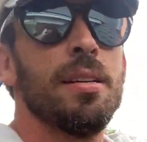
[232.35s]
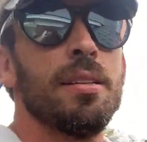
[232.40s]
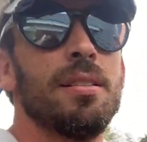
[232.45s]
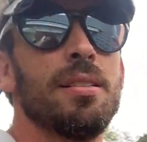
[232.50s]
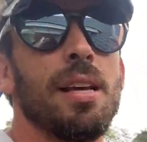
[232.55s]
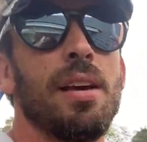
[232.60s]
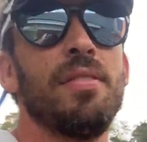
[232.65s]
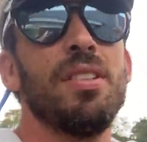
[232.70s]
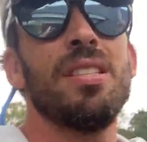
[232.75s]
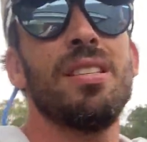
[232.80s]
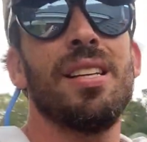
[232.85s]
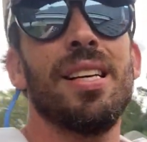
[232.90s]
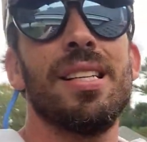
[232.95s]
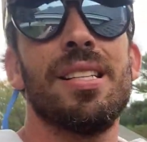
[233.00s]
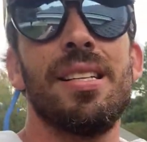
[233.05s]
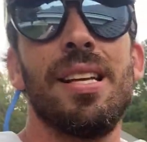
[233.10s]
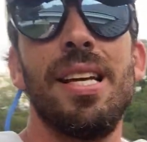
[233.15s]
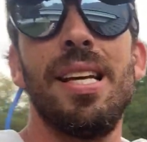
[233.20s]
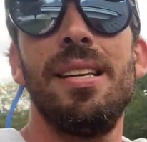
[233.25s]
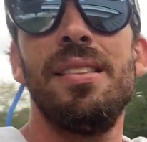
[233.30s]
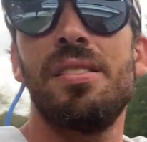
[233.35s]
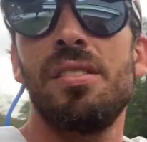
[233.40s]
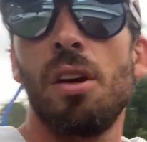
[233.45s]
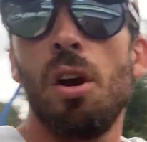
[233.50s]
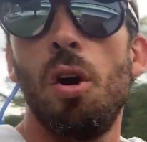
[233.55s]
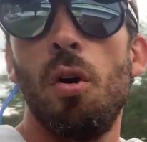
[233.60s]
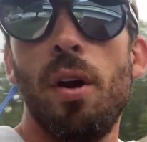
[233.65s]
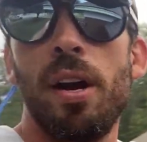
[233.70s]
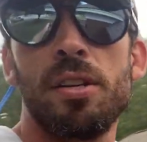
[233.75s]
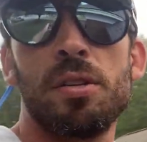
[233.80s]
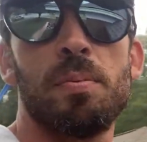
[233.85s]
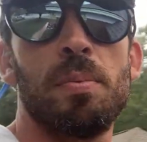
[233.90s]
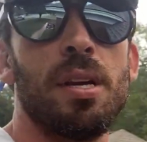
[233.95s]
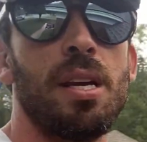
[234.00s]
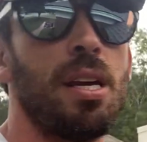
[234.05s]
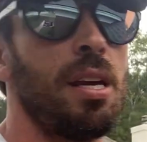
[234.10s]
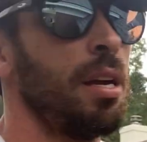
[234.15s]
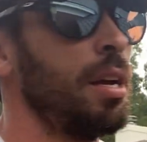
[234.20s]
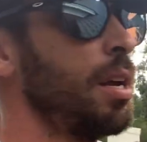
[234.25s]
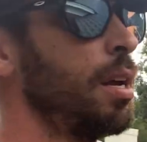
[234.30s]
7/16
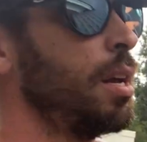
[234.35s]
OSB.